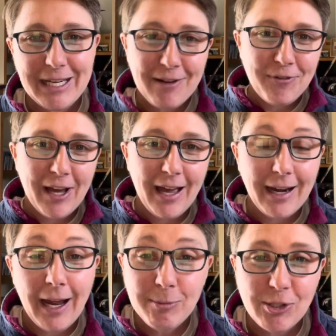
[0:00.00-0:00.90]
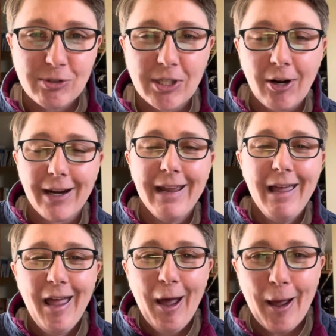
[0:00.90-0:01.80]
And if not, I'm so sorry.
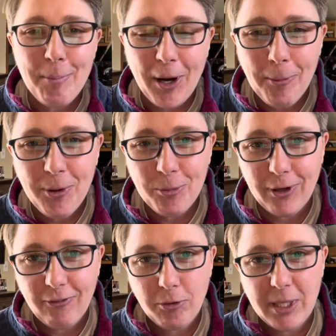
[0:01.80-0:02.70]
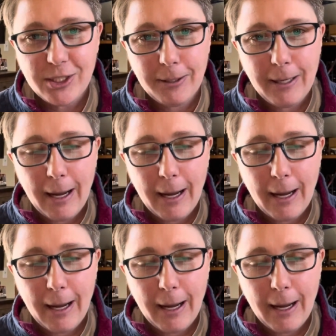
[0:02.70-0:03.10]
But I'll put more information